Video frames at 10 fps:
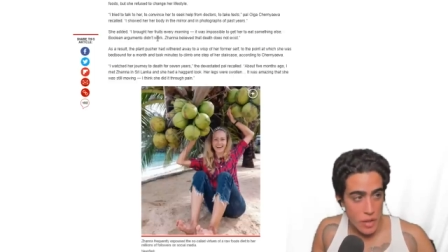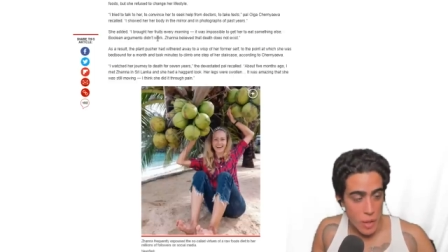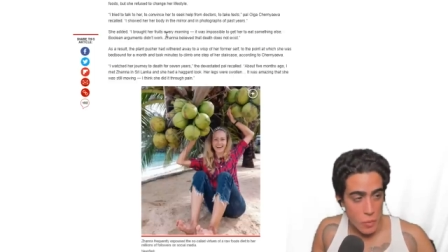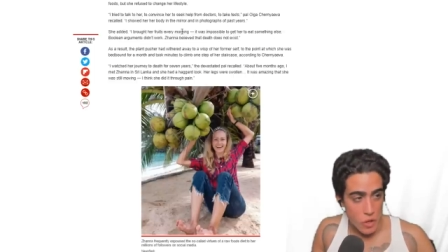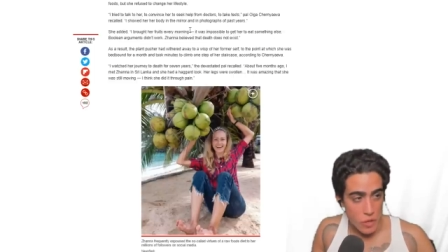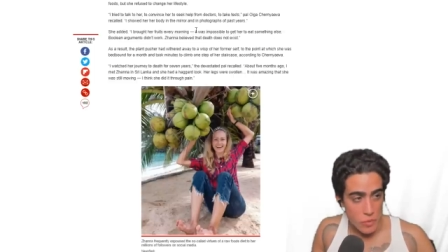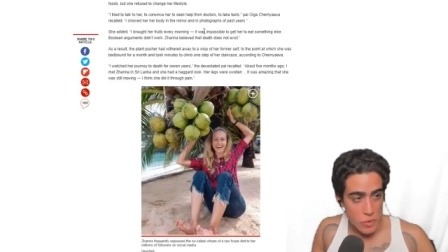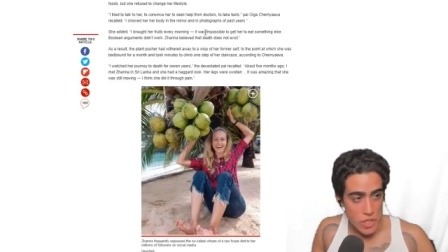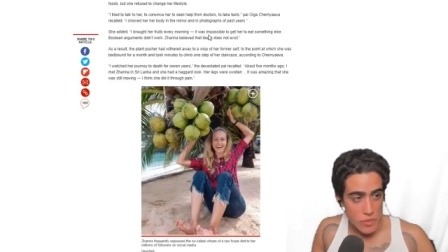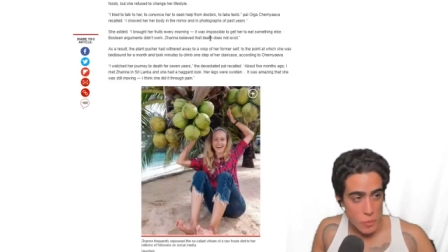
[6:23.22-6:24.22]
I brought her
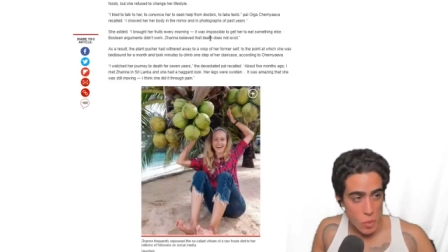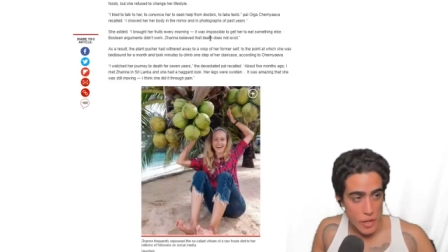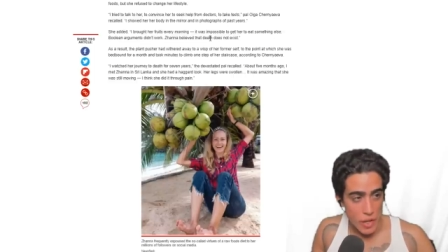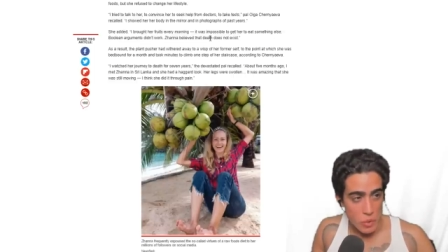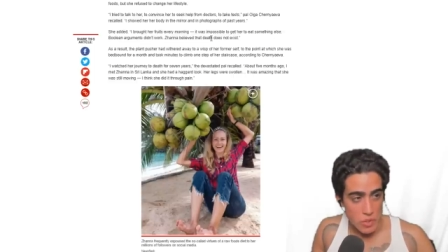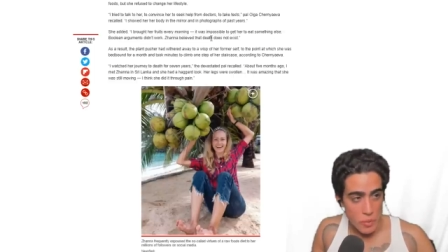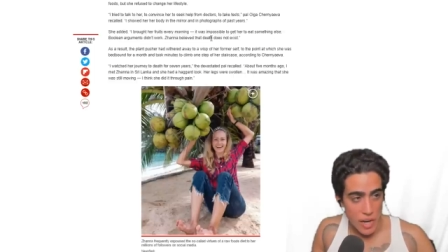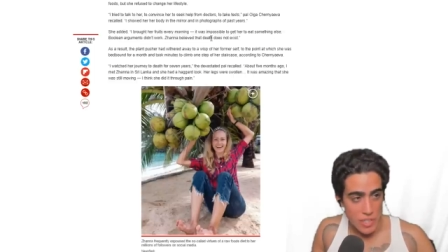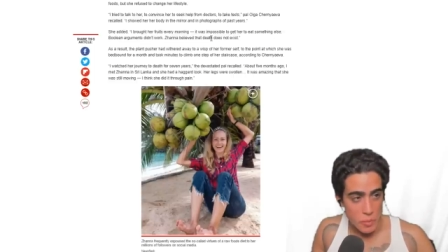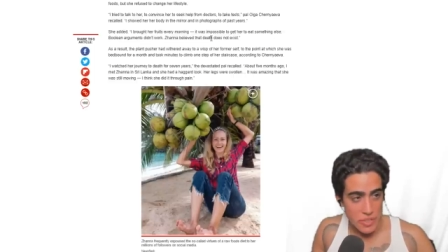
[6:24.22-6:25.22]
fruits every morning. It was
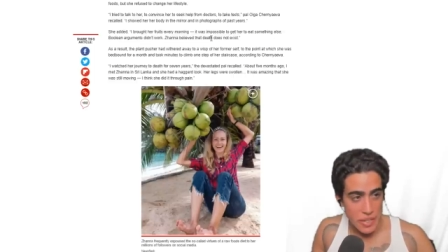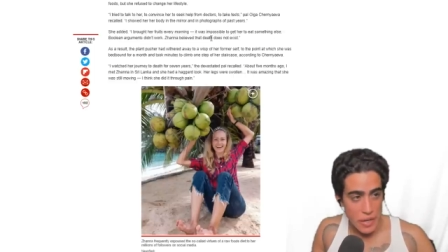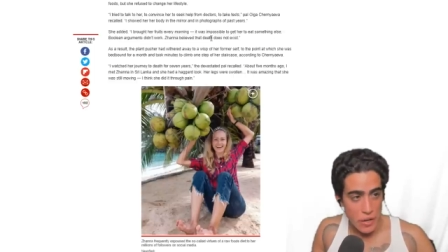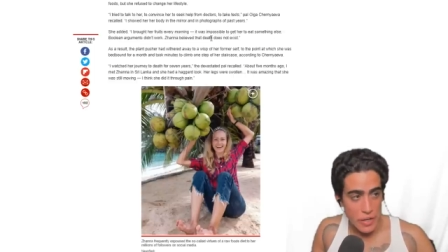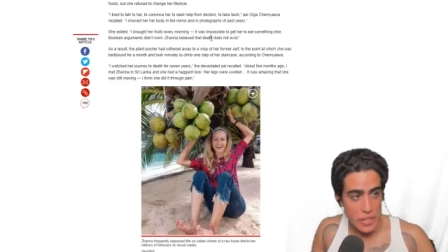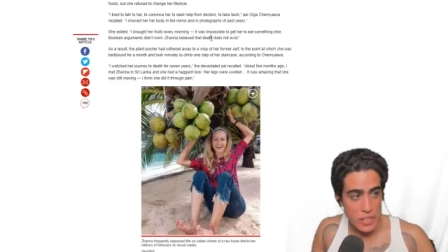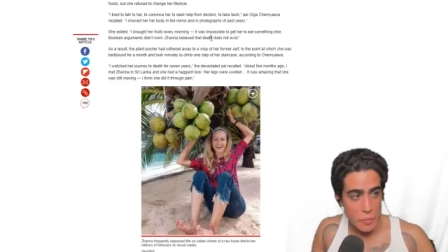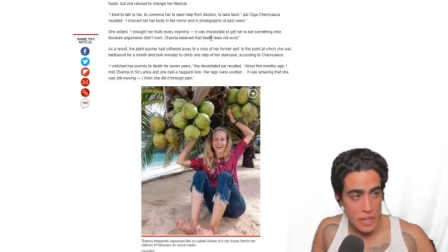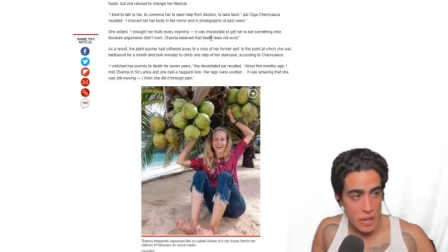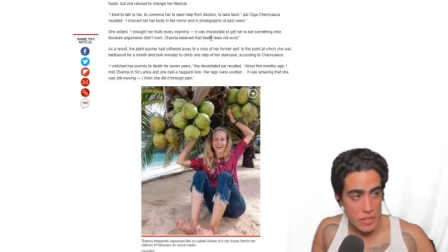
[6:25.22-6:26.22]
impossible to get her to eat
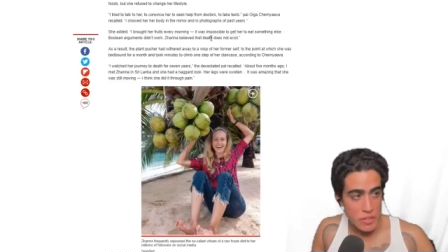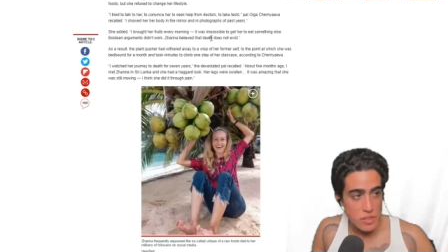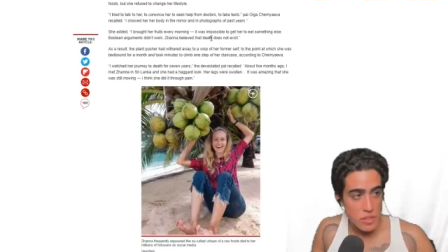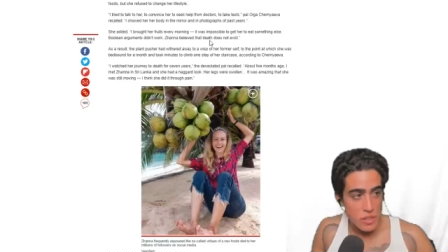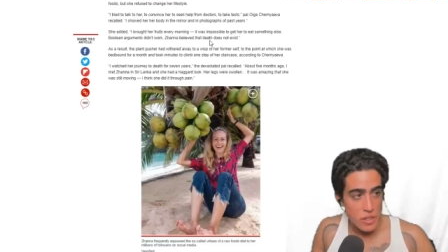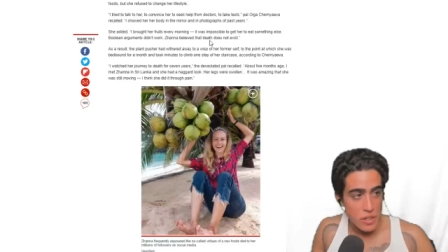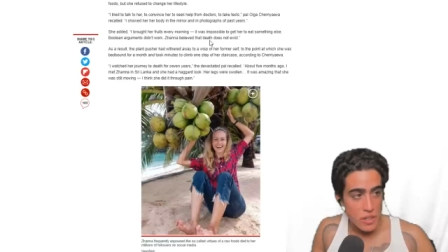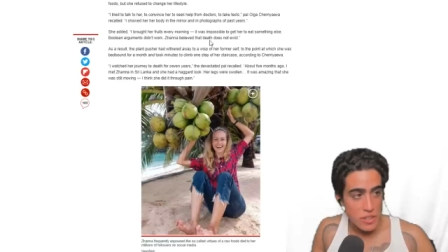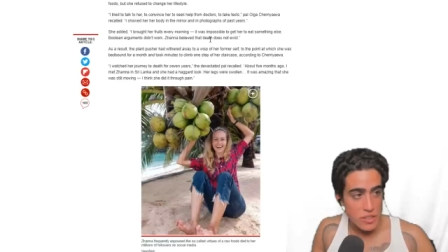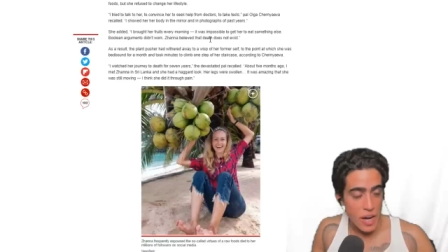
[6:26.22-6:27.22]
something else.
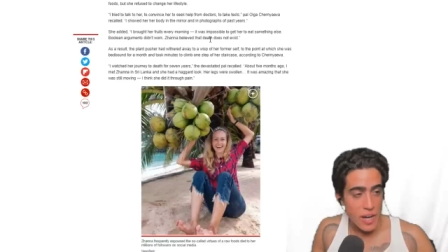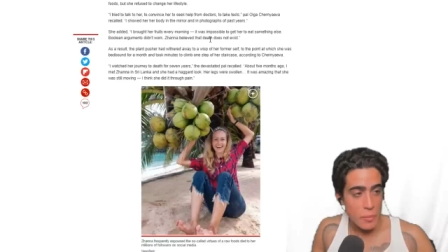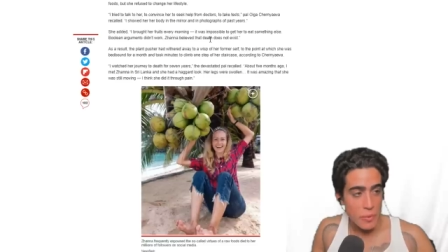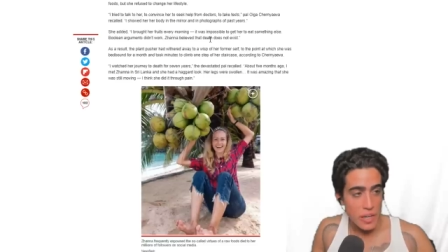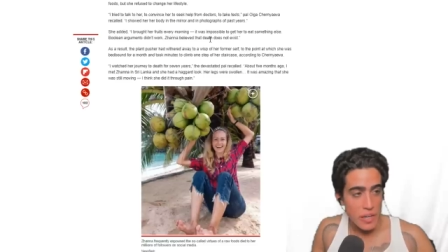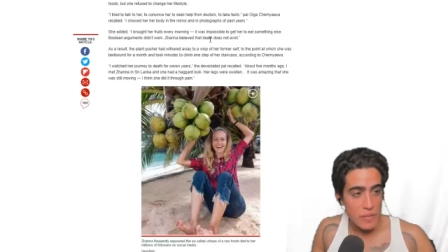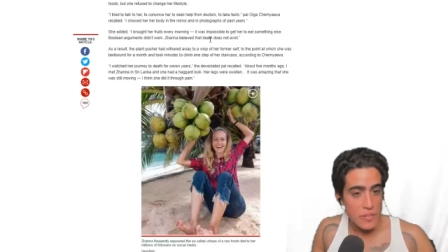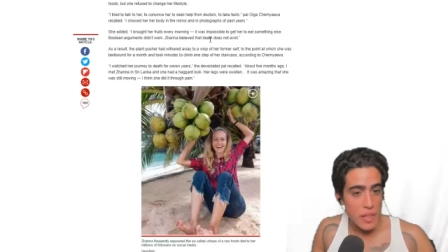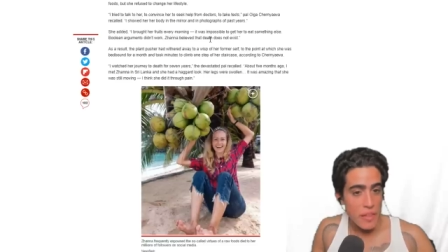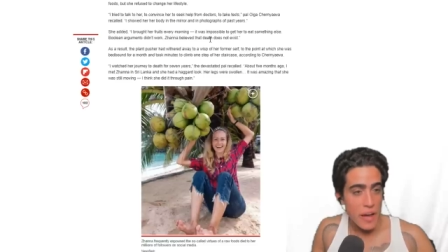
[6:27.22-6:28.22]
Zhanna
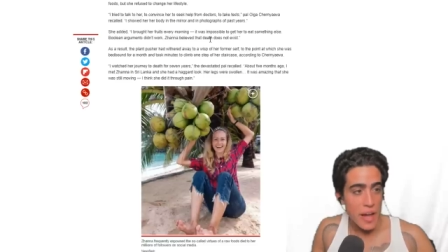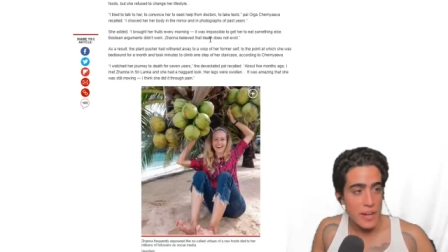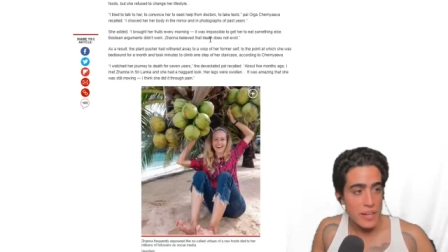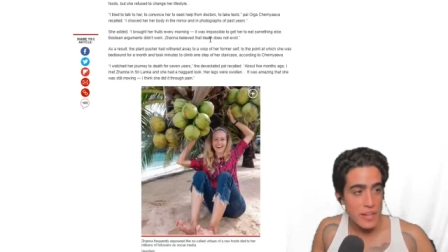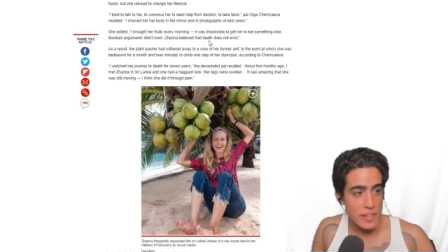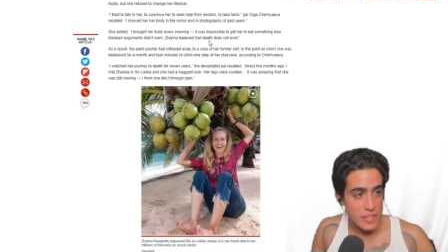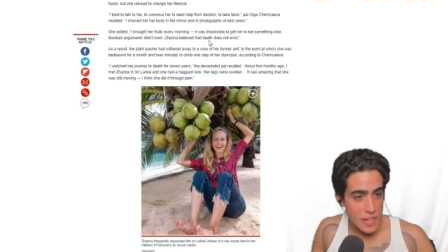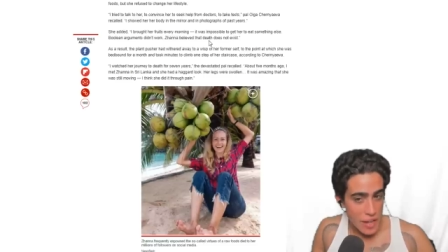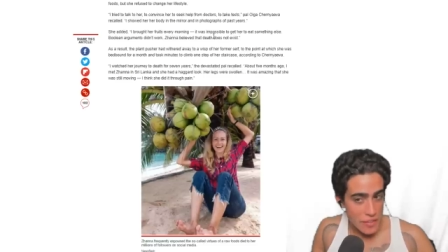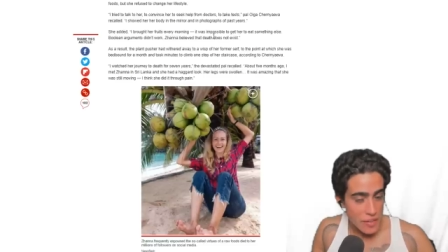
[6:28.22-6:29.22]
believed that
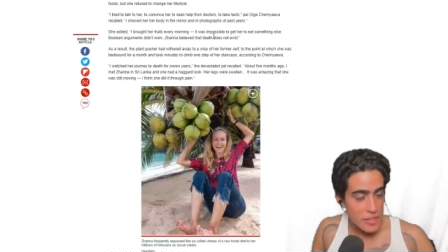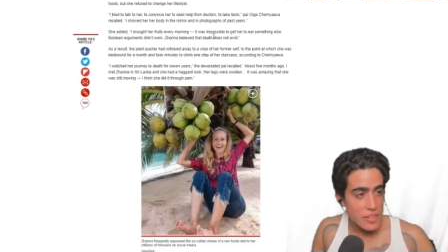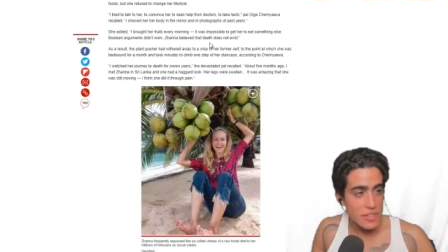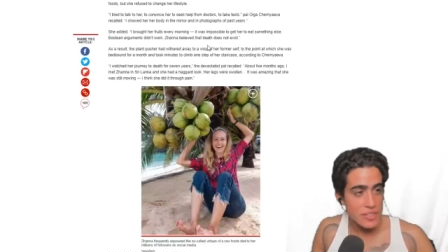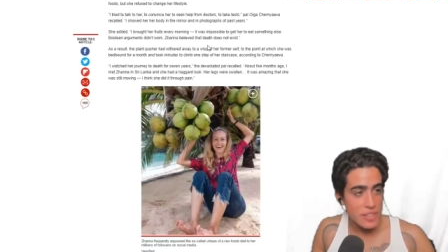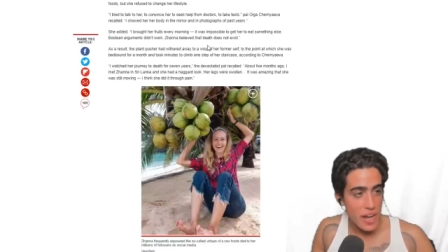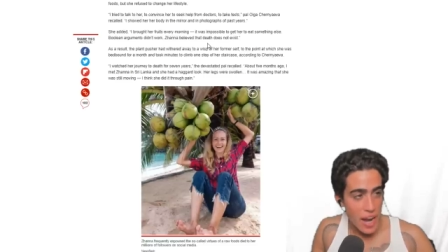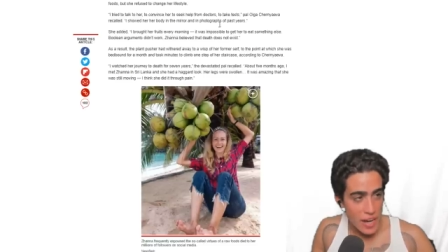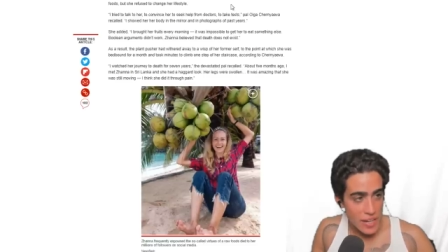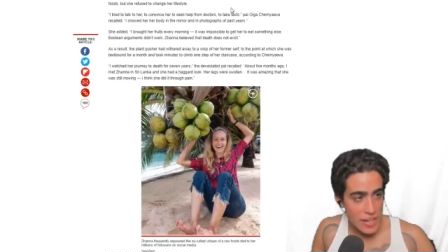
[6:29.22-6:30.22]
death does
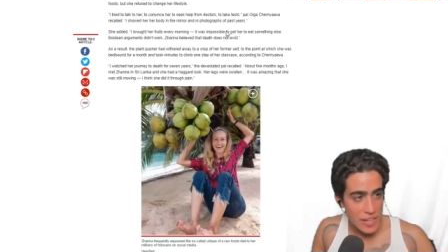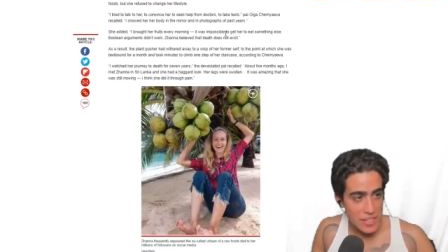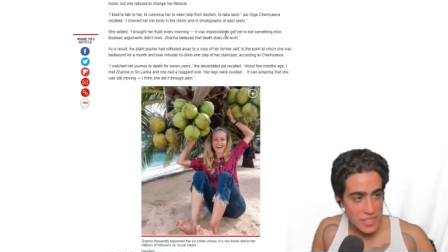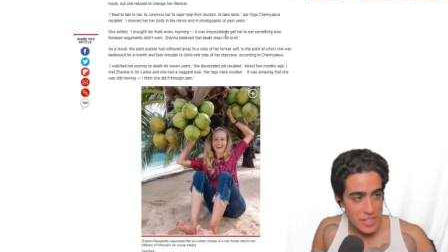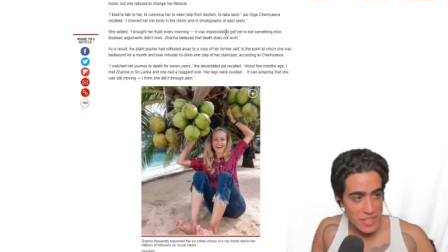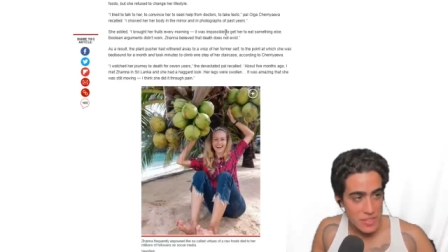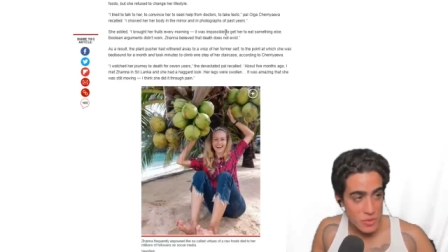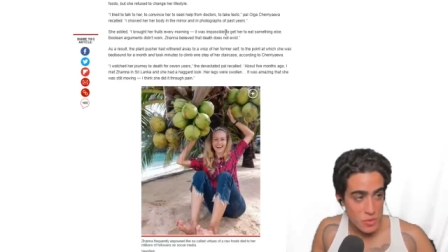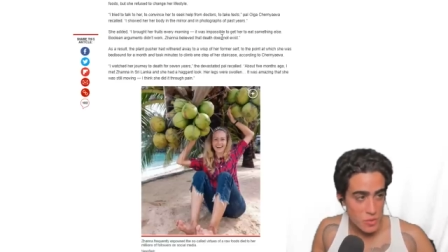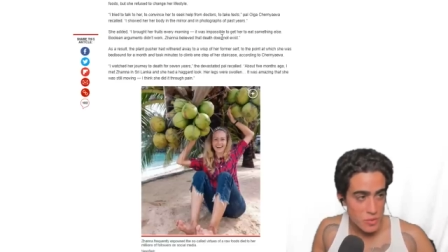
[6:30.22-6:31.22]
not exist.
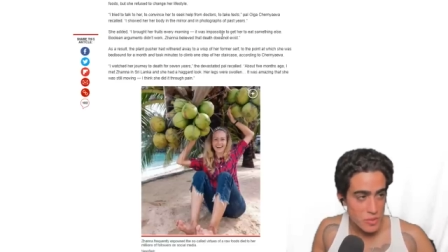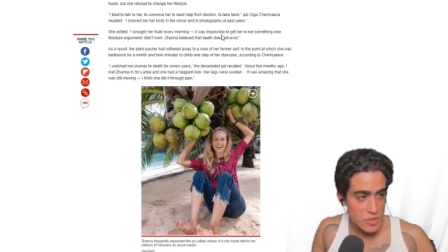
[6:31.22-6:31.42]
Ooh.